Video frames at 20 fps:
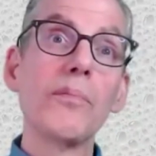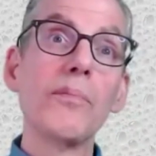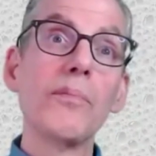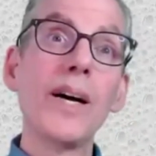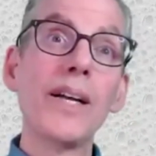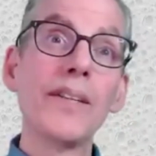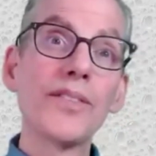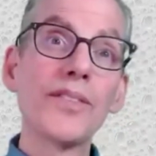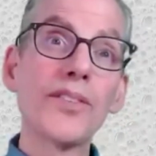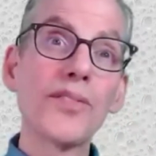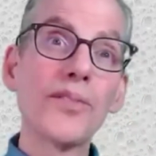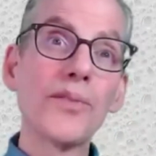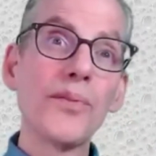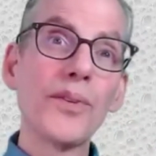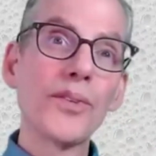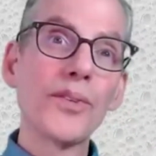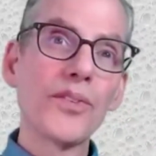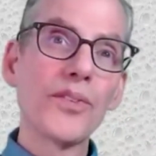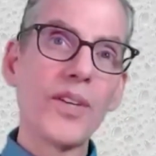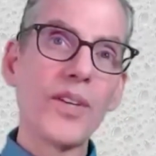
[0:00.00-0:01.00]
months
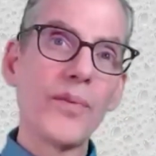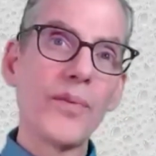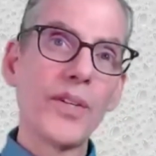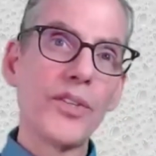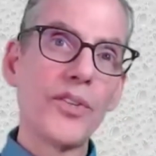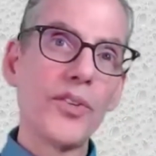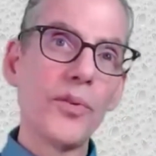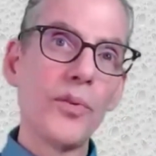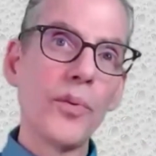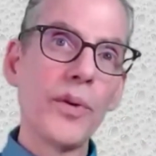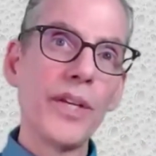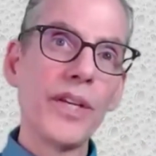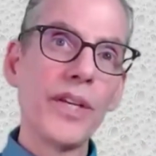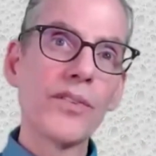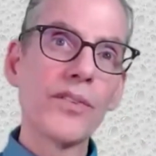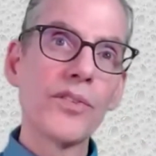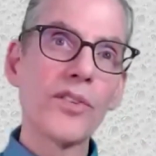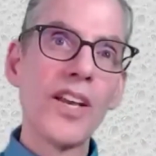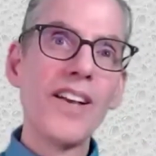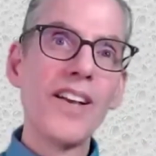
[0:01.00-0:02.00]
versus every 2
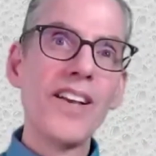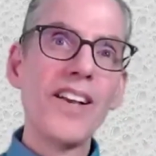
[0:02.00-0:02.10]
weeks,